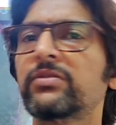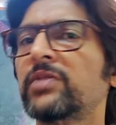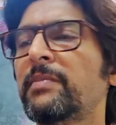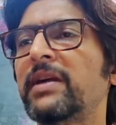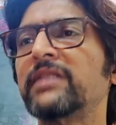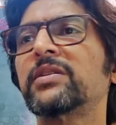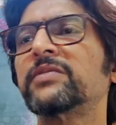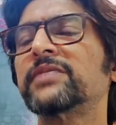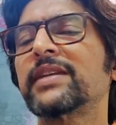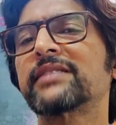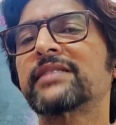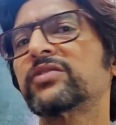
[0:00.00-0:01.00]
to a bunch of
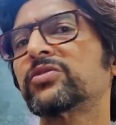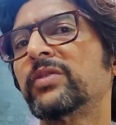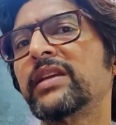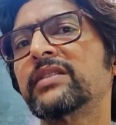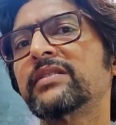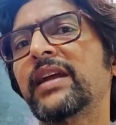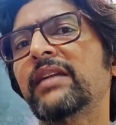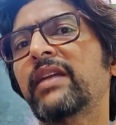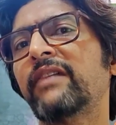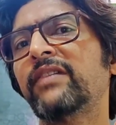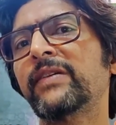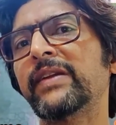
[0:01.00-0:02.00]
success stories that
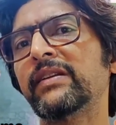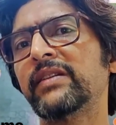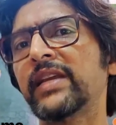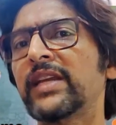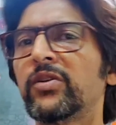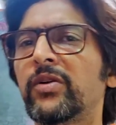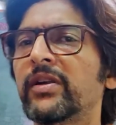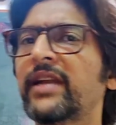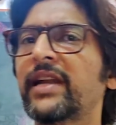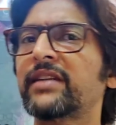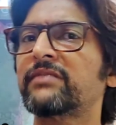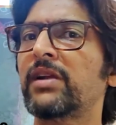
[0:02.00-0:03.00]
everyone ignored
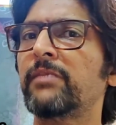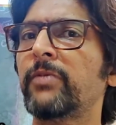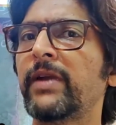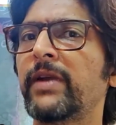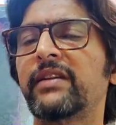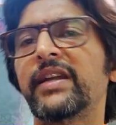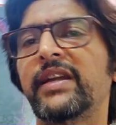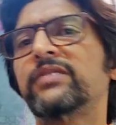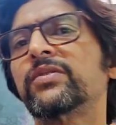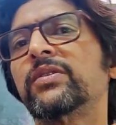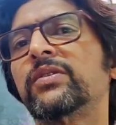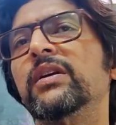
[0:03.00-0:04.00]
at one point, right?
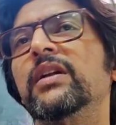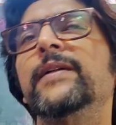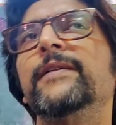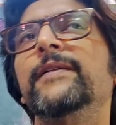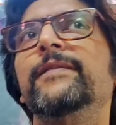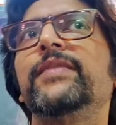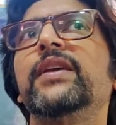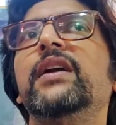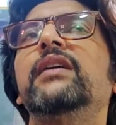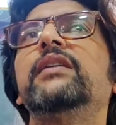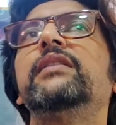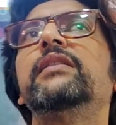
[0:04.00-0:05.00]
So
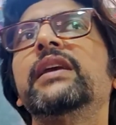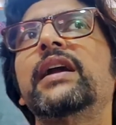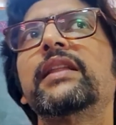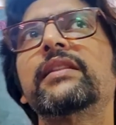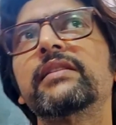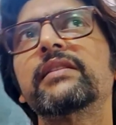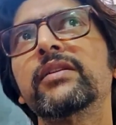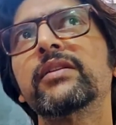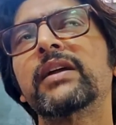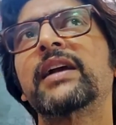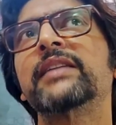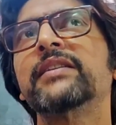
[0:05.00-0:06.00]
the
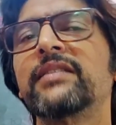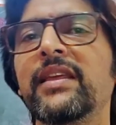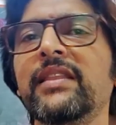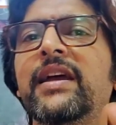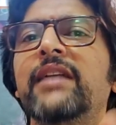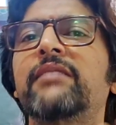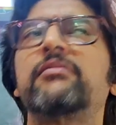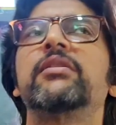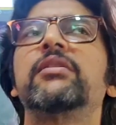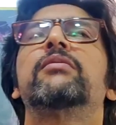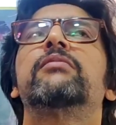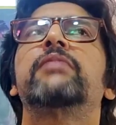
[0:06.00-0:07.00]
other thing that
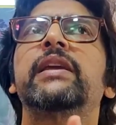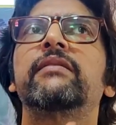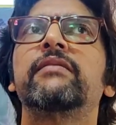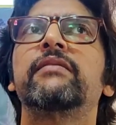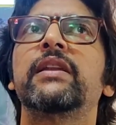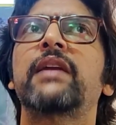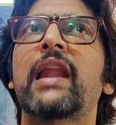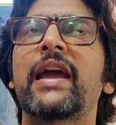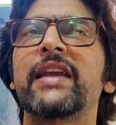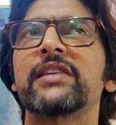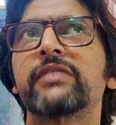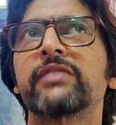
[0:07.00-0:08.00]
we
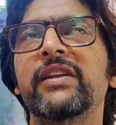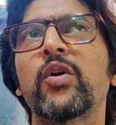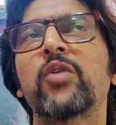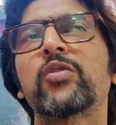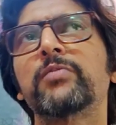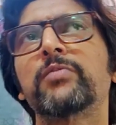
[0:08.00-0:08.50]
realize when we talk to